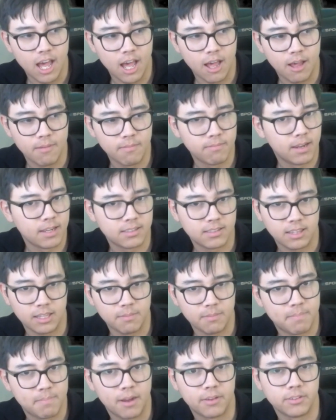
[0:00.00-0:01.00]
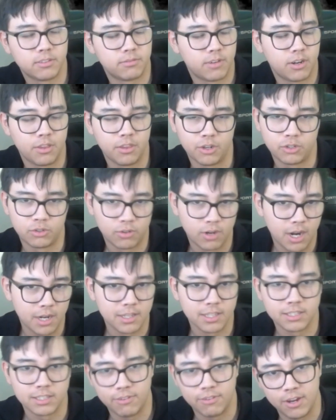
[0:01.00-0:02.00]
Basically bouncing around the truck,
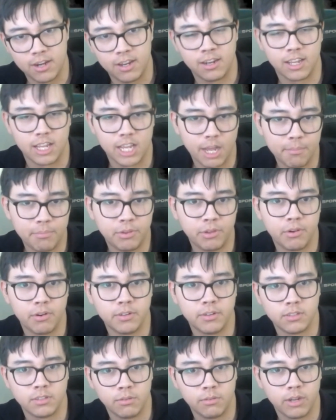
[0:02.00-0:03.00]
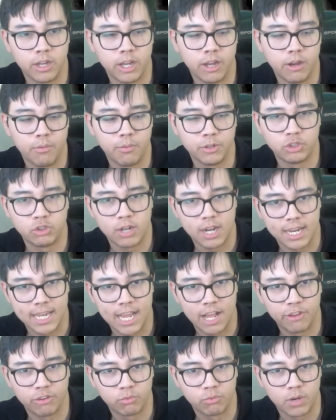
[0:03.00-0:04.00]
expanding the Cup Series with
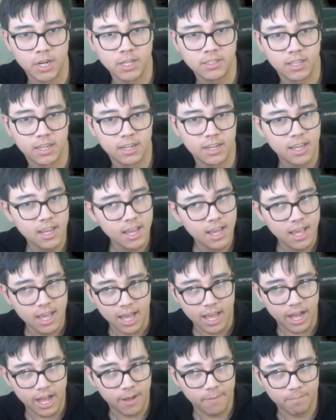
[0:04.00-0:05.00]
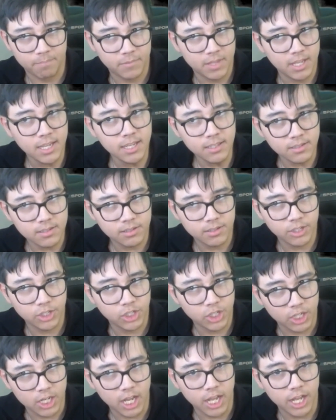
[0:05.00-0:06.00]
Trackhouse Racing. This
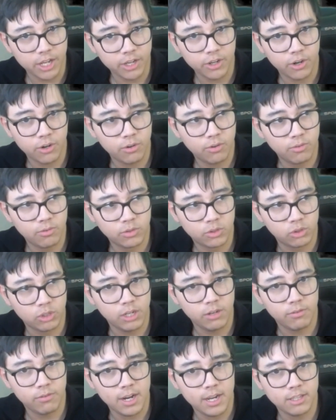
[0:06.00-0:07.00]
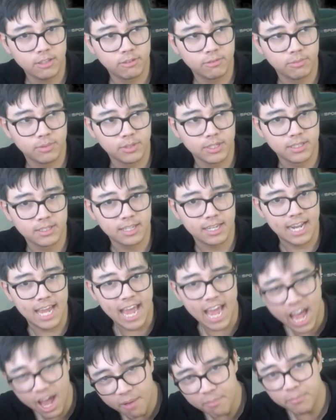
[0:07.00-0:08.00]
Chicago Street Race was an
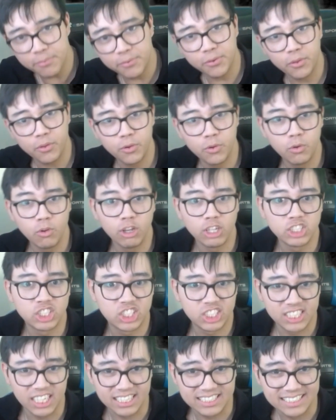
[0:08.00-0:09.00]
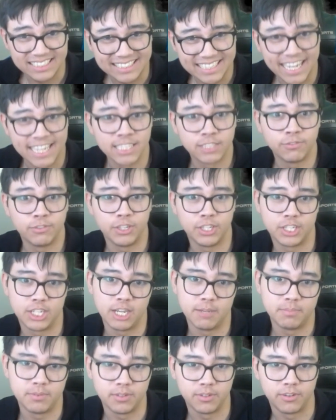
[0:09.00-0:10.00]
absolute success for the
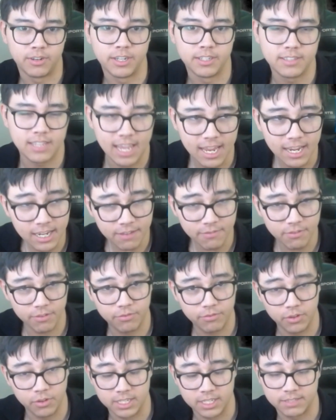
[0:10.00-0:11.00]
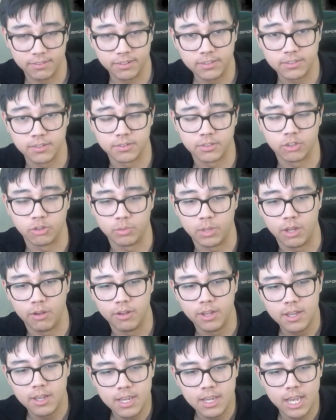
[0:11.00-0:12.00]
Cup Series, and even for the Xfinity Series as well.
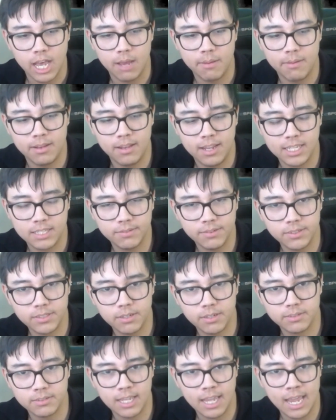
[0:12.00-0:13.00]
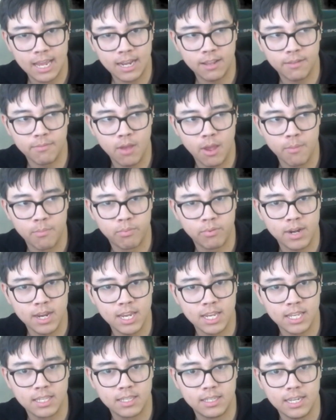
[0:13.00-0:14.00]
The Xfinity Series, they had a
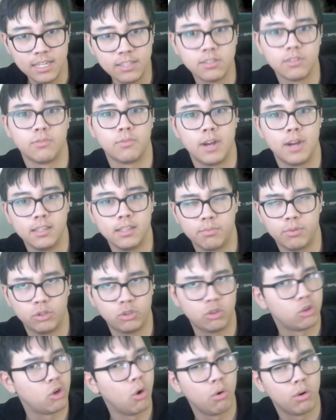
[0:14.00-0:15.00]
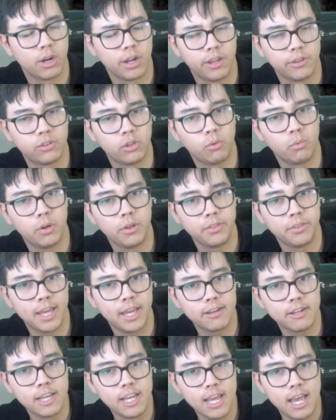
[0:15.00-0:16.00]
pretty decent race. I'm pretty sure Cole Custer won that.
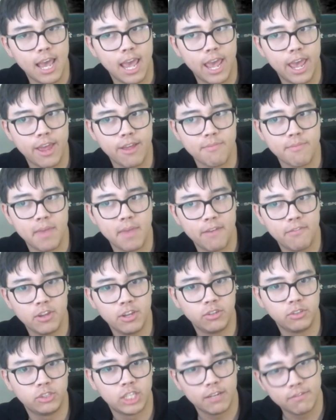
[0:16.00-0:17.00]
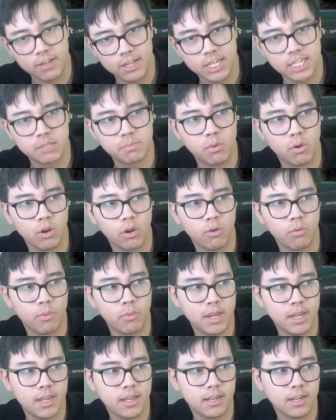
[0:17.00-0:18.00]
And having Shane Gisbergen
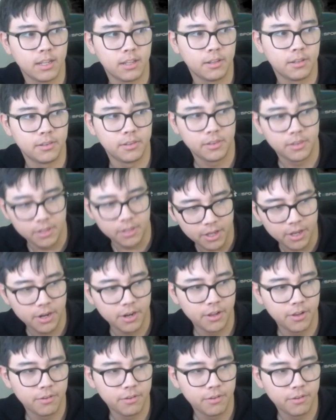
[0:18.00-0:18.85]
win, a lot of